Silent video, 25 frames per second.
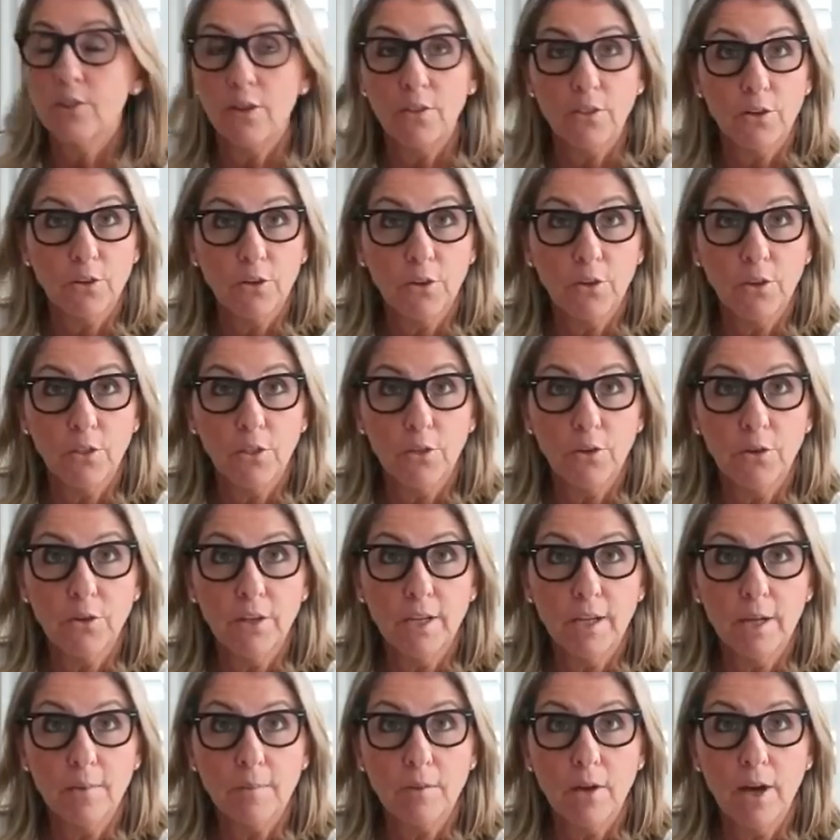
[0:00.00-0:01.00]
I saw the
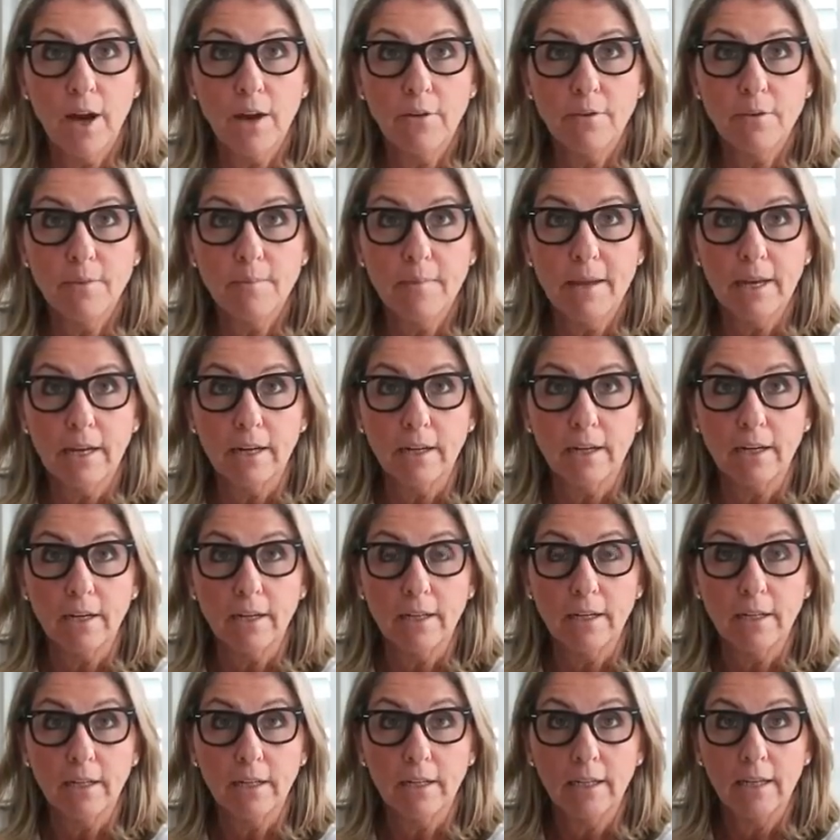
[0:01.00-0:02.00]
30 cup coffee
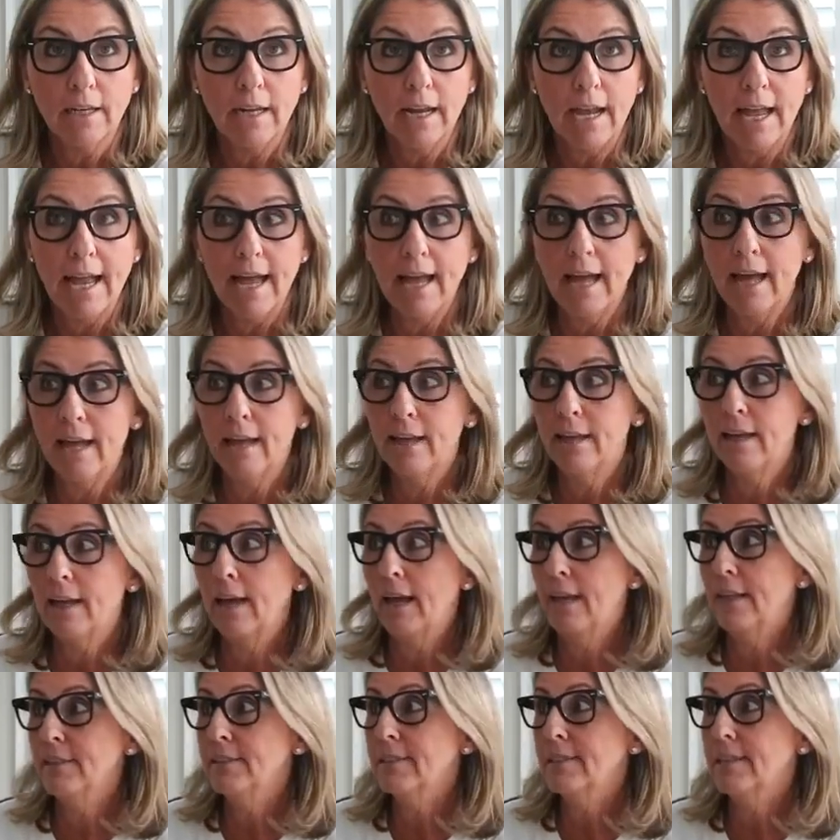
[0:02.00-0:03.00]
maker and
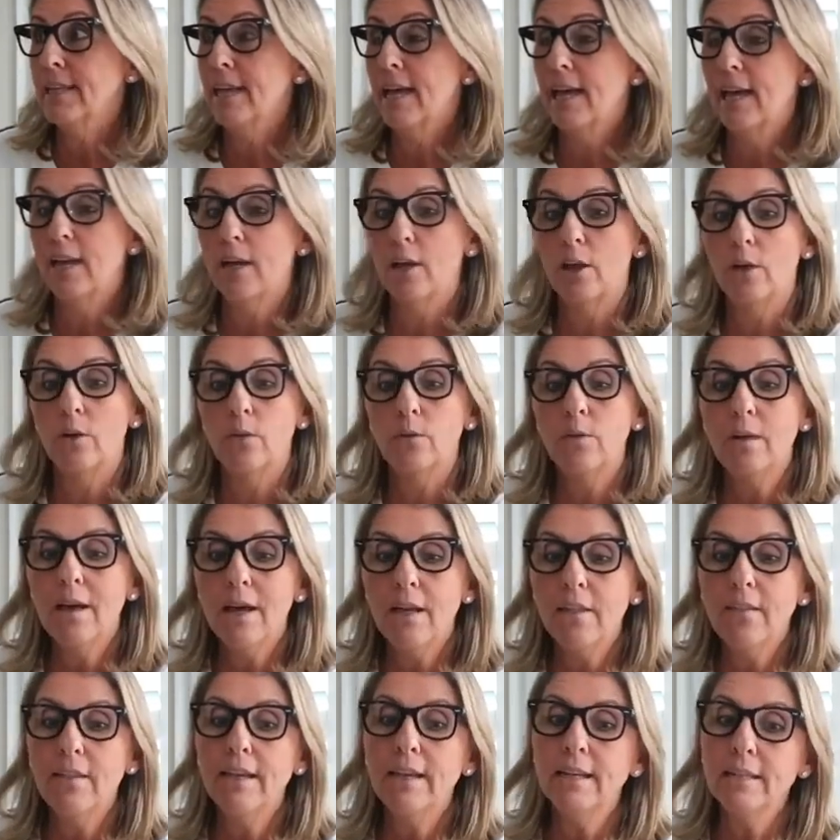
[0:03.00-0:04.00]
I said,
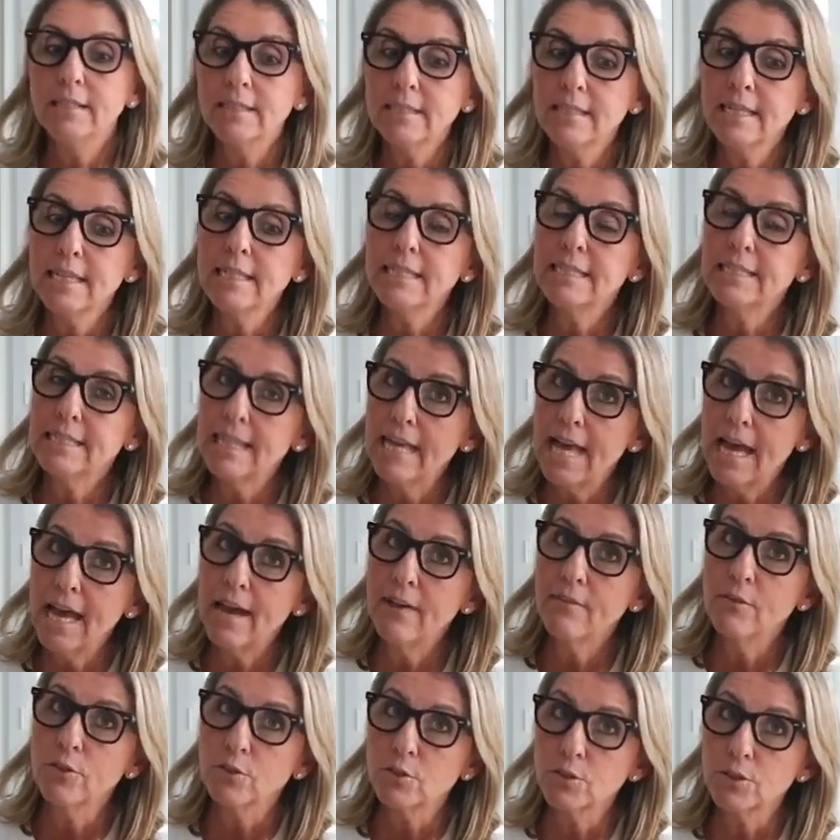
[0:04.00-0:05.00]
well, that is nice to
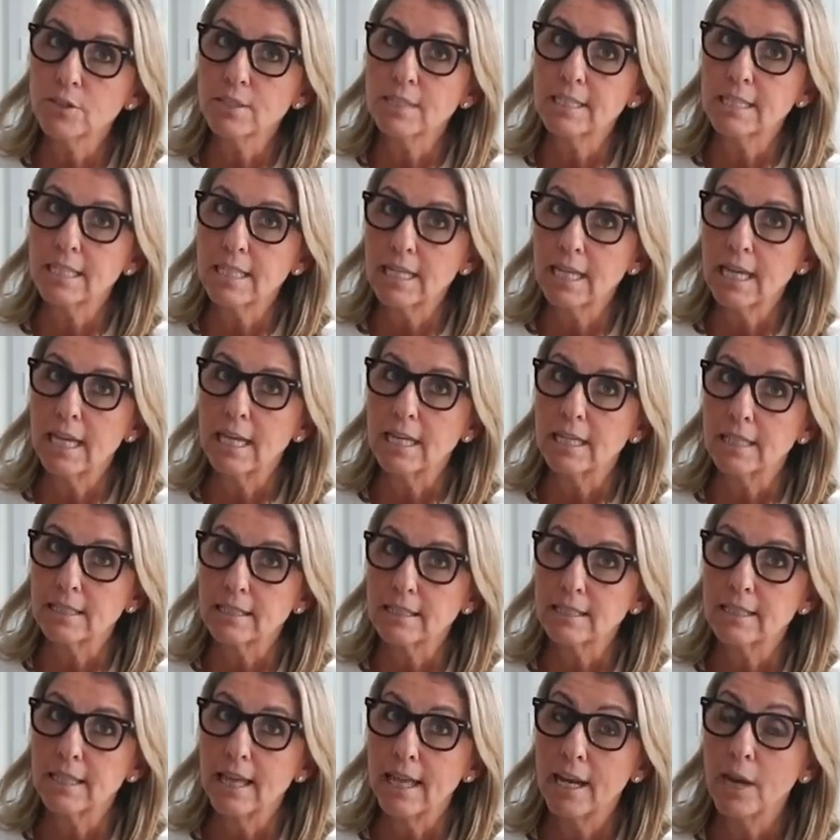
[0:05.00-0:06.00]
have though, just in
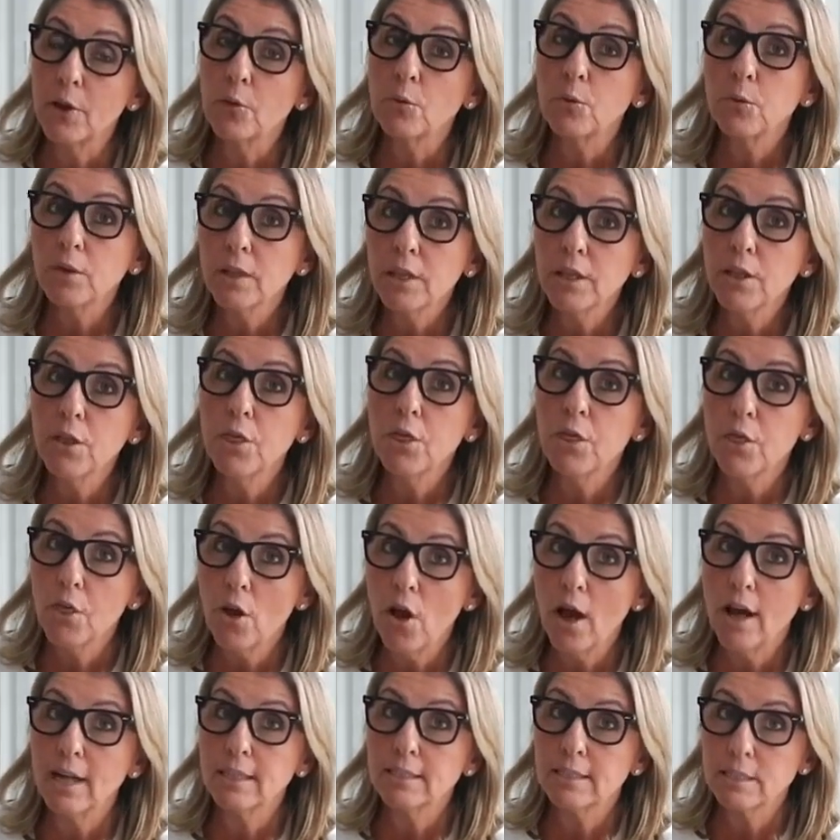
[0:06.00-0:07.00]
case. And I really
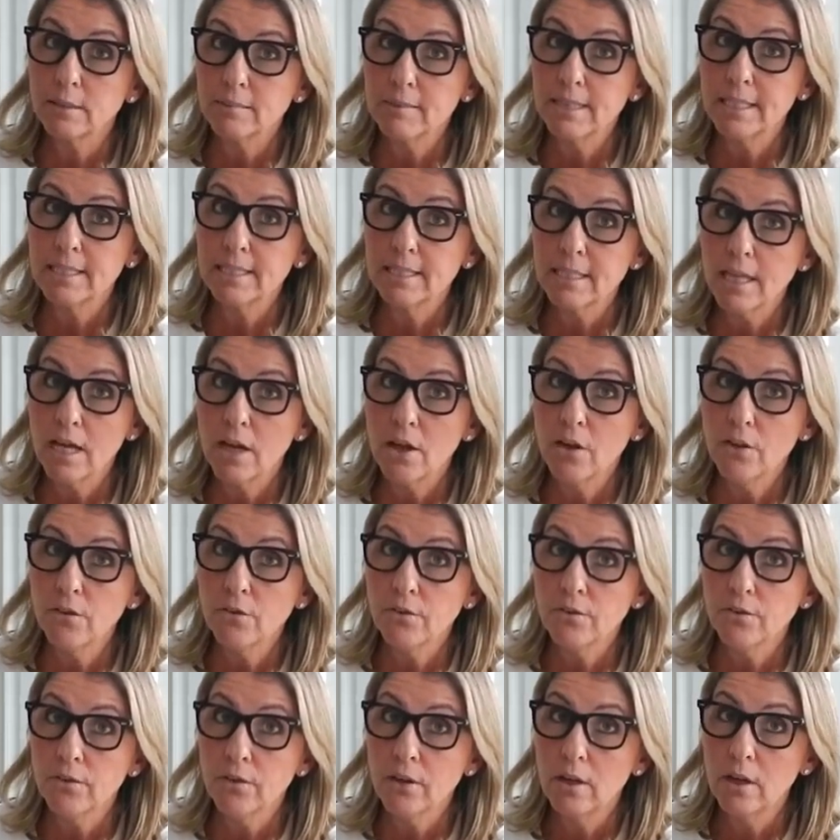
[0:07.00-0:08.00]
thought to
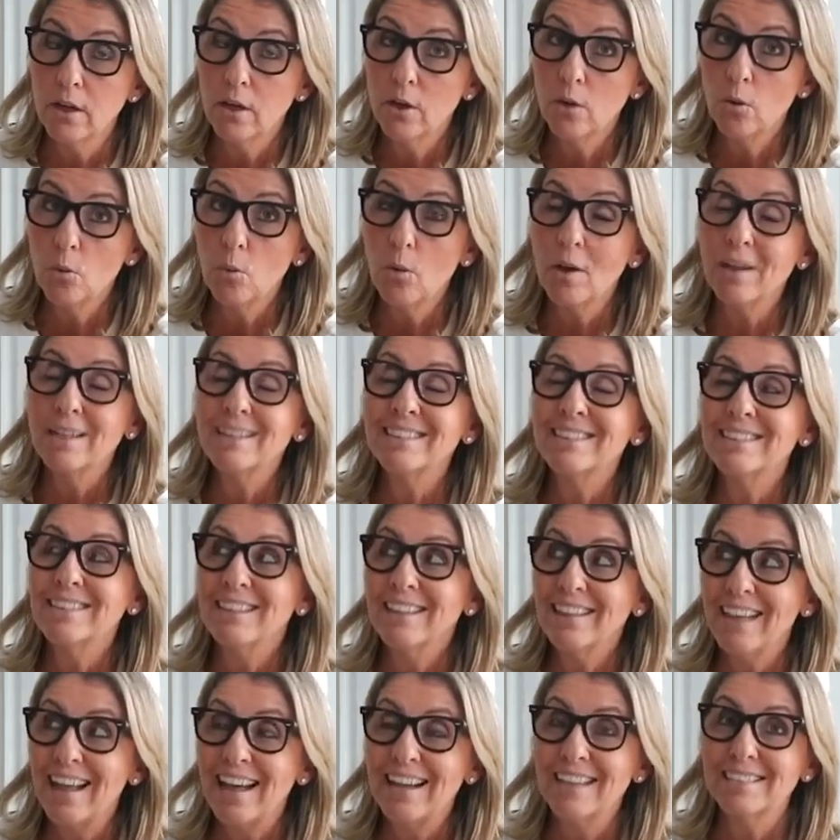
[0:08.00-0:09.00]
myself, when is
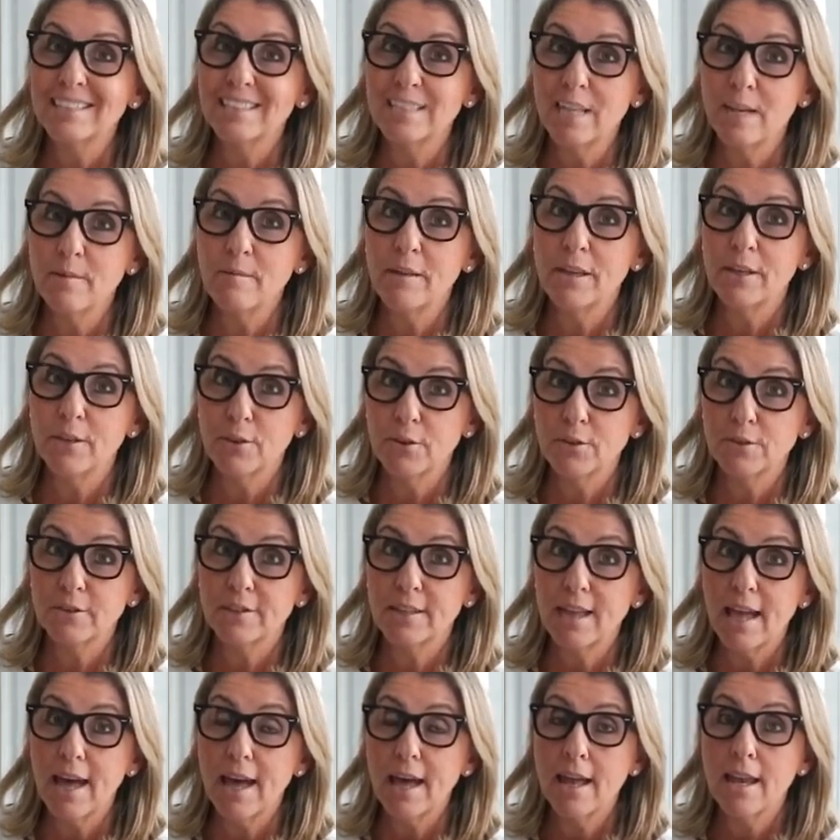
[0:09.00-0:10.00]
the last time I
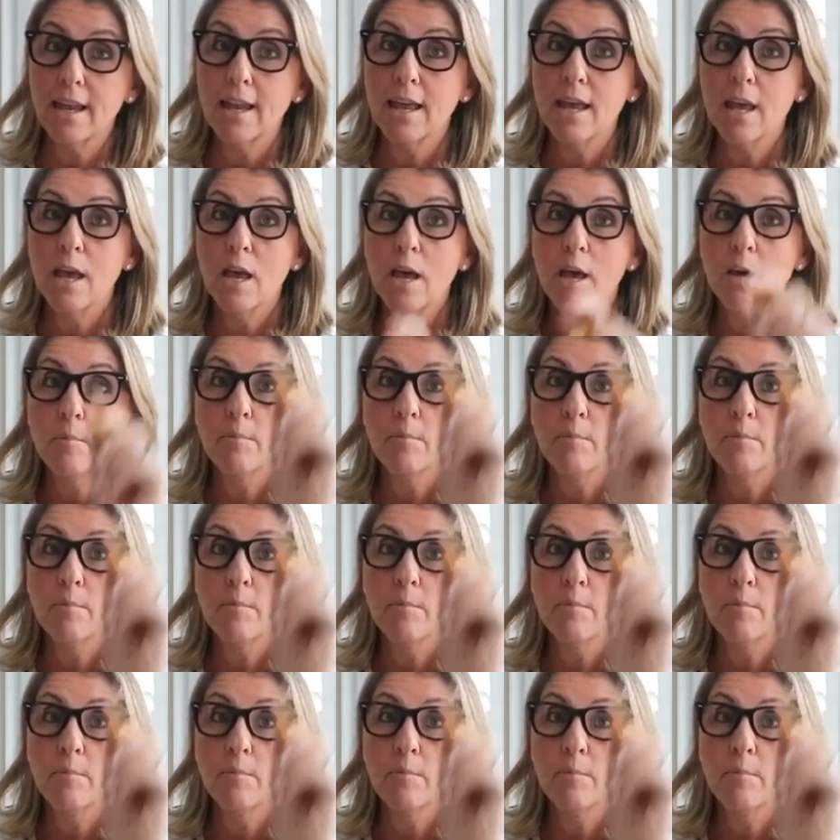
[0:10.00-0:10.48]
used that?